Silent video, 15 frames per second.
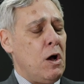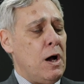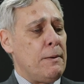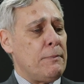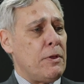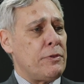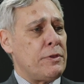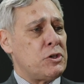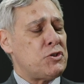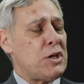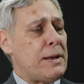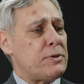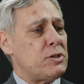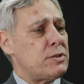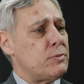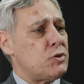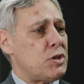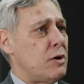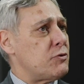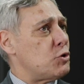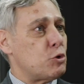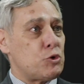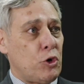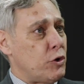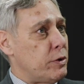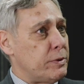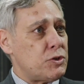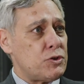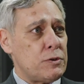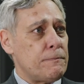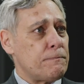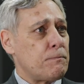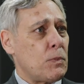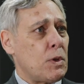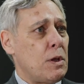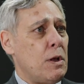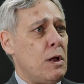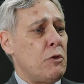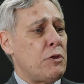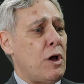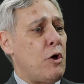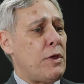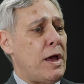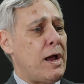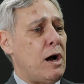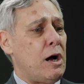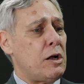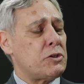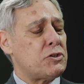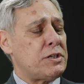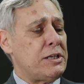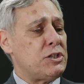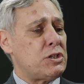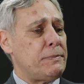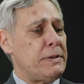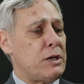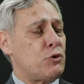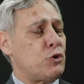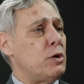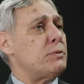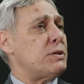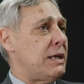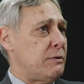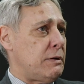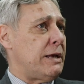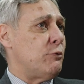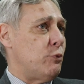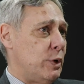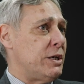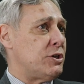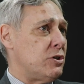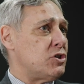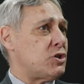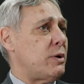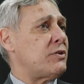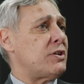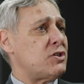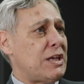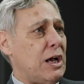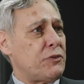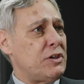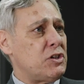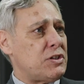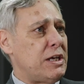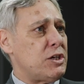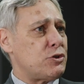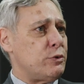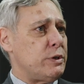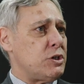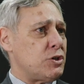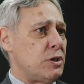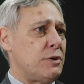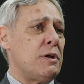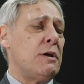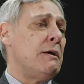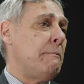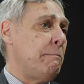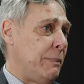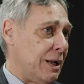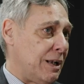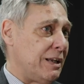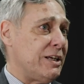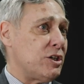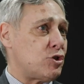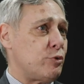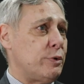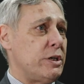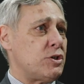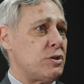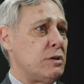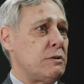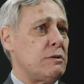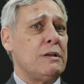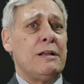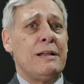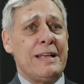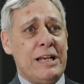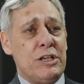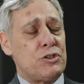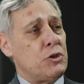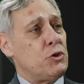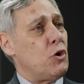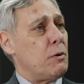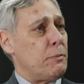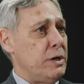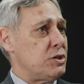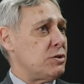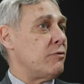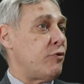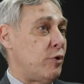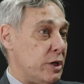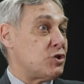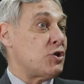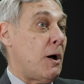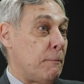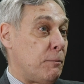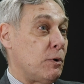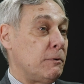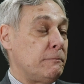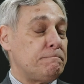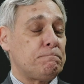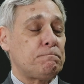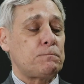The chapters themselves are autonomous, though they tend to be grouped in regions. So the Southeast Asia region, Middle East region, Eastern Europe region, for example.